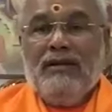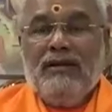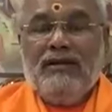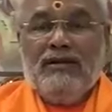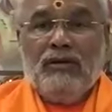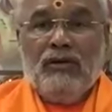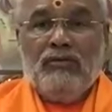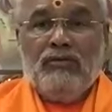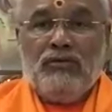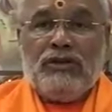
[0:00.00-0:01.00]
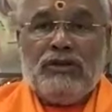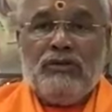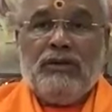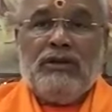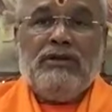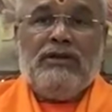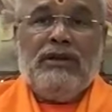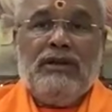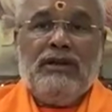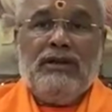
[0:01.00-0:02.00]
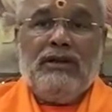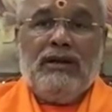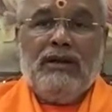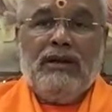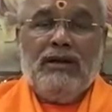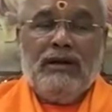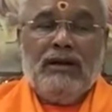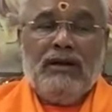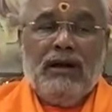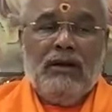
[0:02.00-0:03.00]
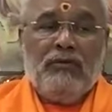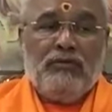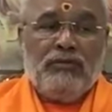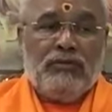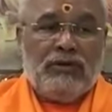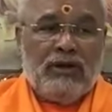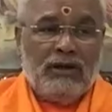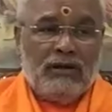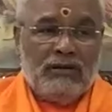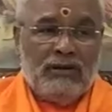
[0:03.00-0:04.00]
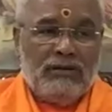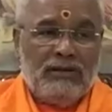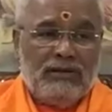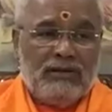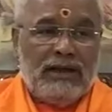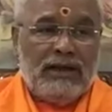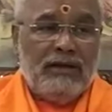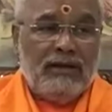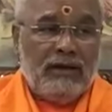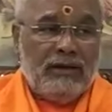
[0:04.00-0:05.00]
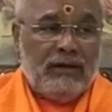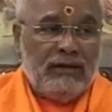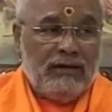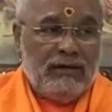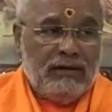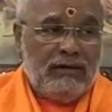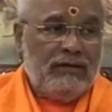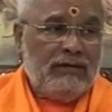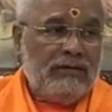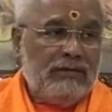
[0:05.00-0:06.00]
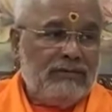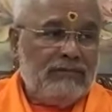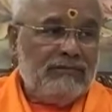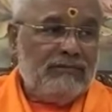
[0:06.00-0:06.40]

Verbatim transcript: It is almost, you can say, kama purushartha centric religions.